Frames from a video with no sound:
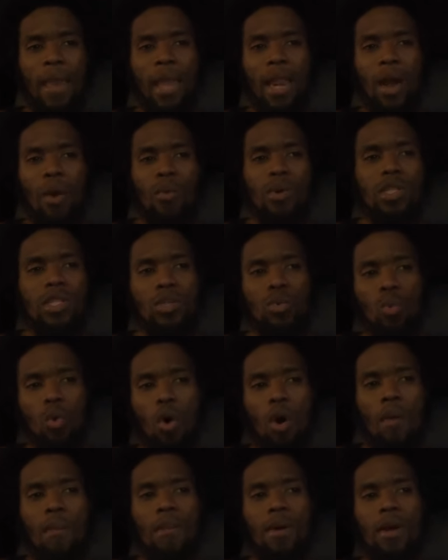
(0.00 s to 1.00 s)
and i went to
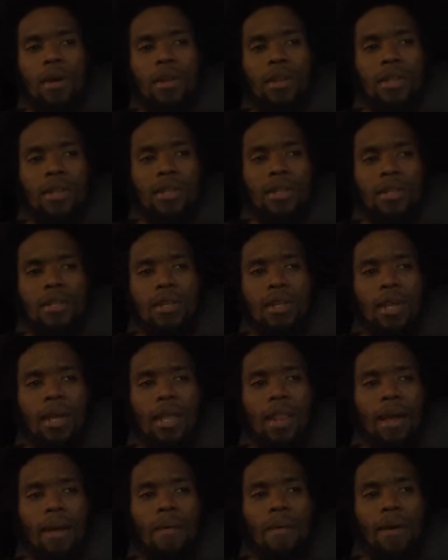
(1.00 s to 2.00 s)
walmart
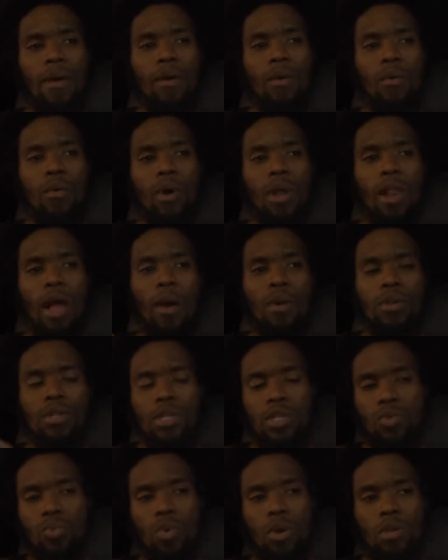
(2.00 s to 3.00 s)
and i well I
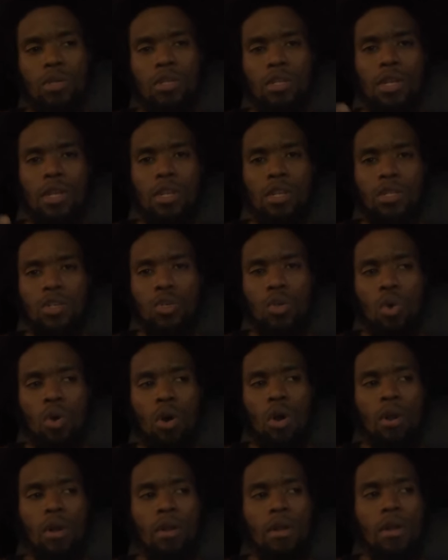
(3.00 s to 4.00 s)
just was in the
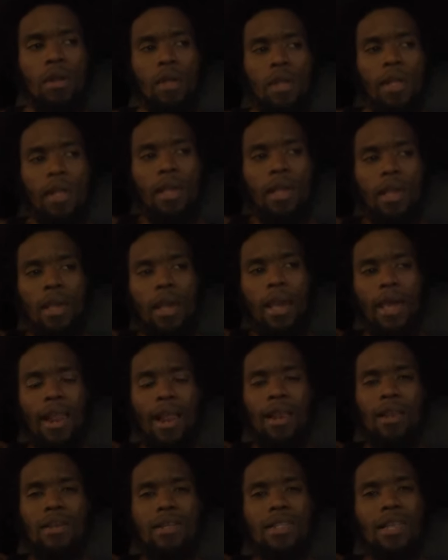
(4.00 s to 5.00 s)
store and
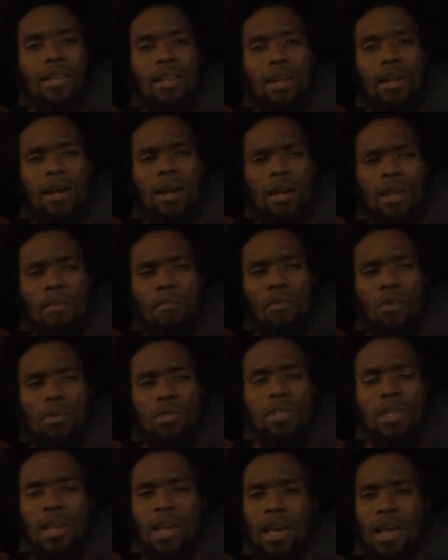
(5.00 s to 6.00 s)
I looked at the cutting
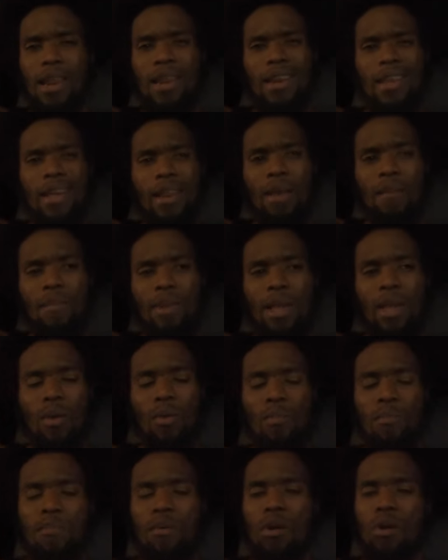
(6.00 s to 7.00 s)
boards they got in there and I'm like
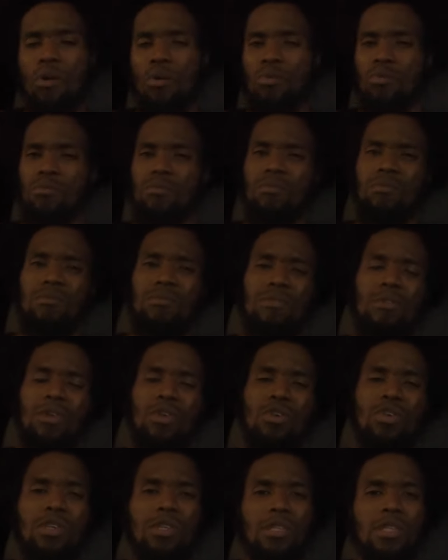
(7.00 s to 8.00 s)
bro
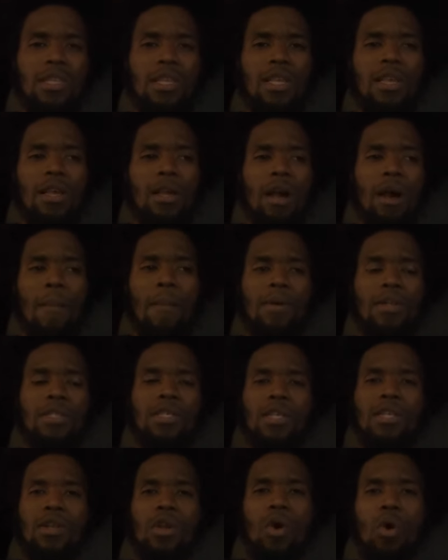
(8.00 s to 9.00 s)
you should see how
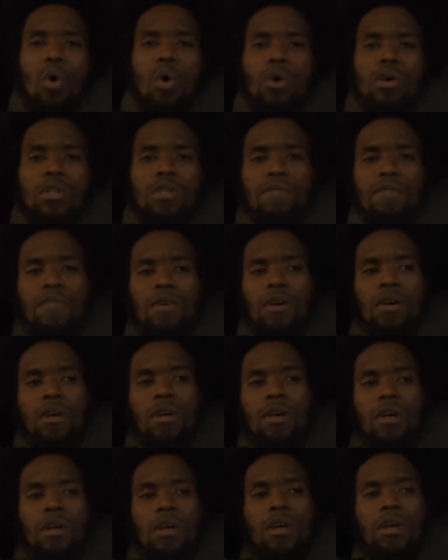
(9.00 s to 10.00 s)
much it costs
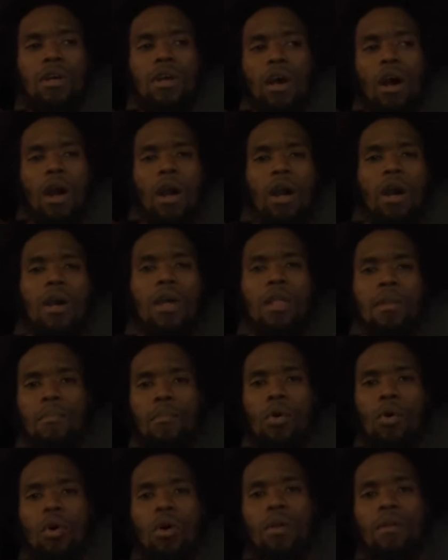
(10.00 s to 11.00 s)
for a cutting
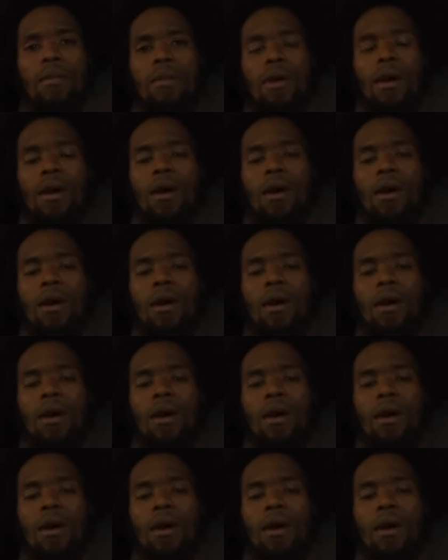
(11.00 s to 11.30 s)
board